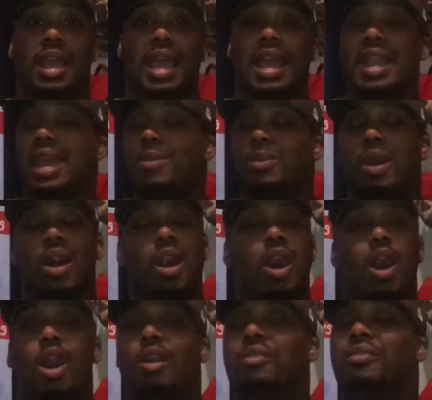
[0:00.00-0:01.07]
And they were
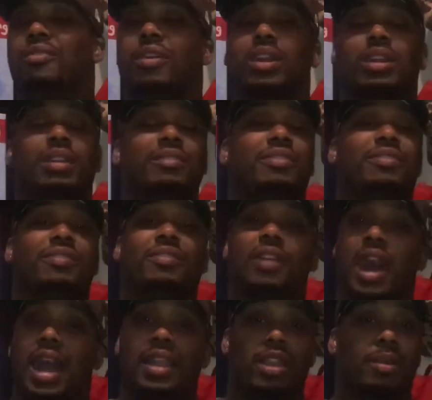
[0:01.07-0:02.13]
all fucking
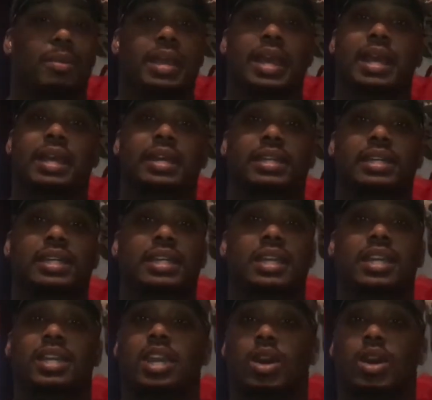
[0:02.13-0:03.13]
fire, man.